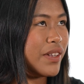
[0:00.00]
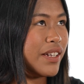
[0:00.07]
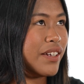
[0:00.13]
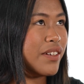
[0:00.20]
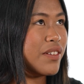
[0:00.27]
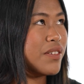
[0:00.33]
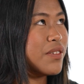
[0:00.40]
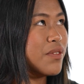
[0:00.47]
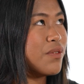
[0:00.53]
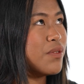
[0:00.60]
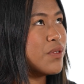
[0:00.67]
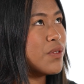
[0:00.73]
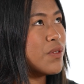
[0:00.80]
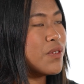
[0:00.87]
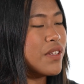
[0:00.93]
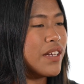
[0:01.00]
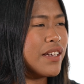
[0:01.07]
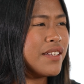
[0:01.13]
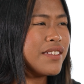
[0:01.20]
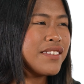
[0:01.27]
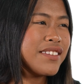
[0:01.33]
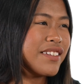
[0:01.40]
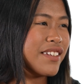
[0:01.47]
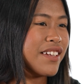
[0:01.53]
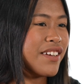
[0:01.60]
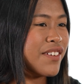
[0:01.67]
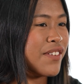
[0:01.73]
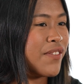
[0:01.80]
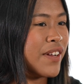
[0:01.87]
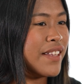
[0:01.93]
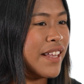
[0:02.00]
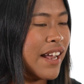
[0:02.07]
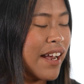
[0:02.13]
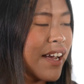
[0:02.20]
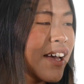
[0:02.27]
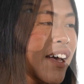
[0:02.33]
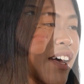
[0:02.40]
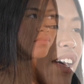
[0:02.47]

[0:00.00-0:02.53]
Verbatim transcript: like two days, I think, or one day.